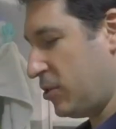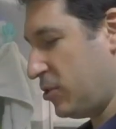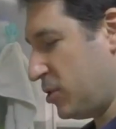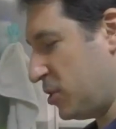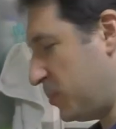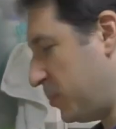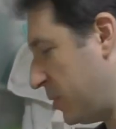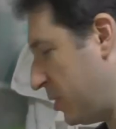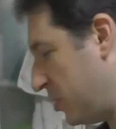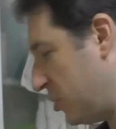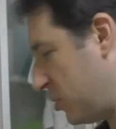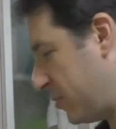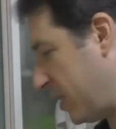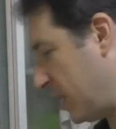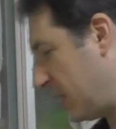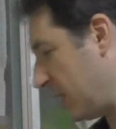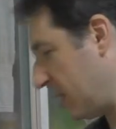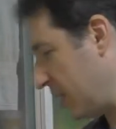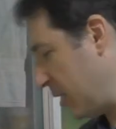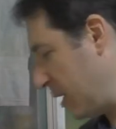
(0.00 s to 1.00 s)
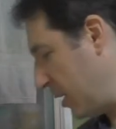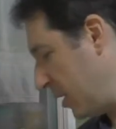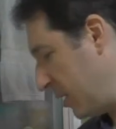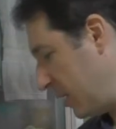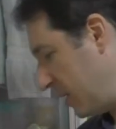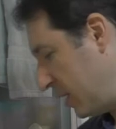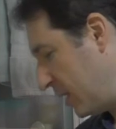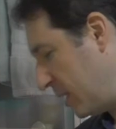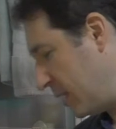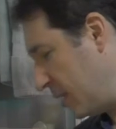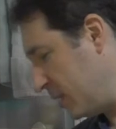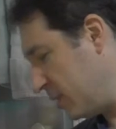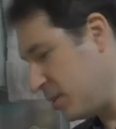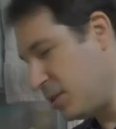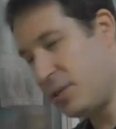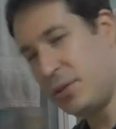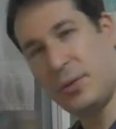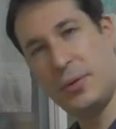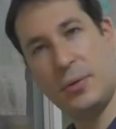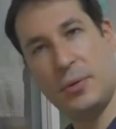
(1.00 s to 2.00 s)
just put it directly
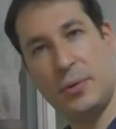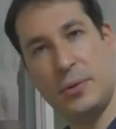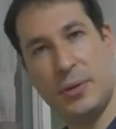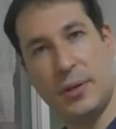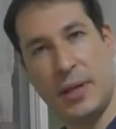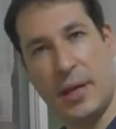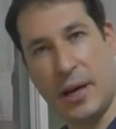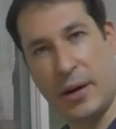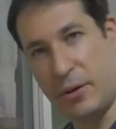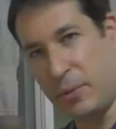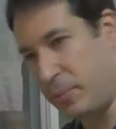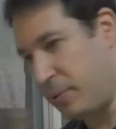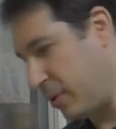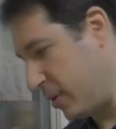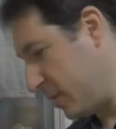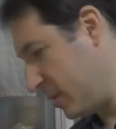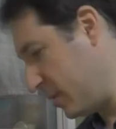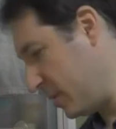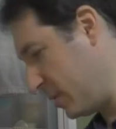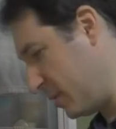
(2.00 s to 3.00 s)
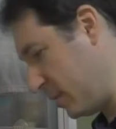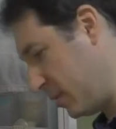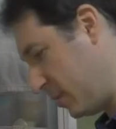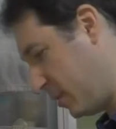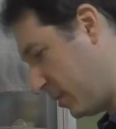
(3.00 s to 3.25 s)
into the Aeropress.